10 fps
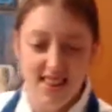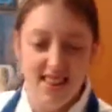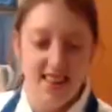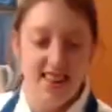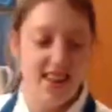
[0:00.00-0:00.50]

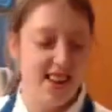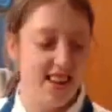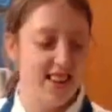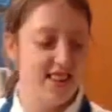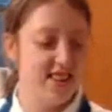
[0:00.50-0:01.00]
yeah,
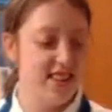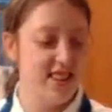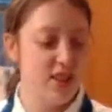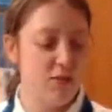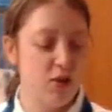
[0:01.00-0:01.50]
he's he's
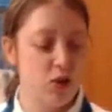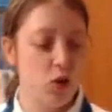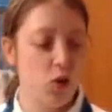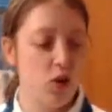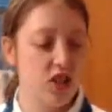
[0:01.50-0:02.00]
the most
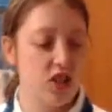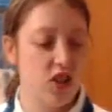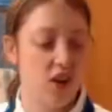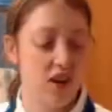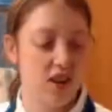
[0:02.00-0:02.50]
gorgeous
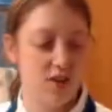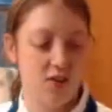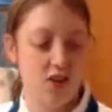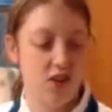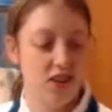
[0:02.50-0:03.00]
dog in the
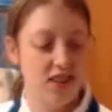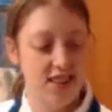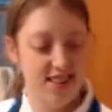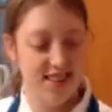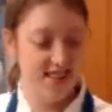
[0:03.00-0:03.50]
world.
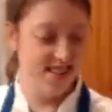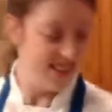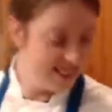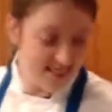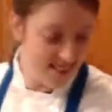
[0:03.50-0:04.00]

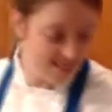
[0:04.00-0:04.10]
Aren't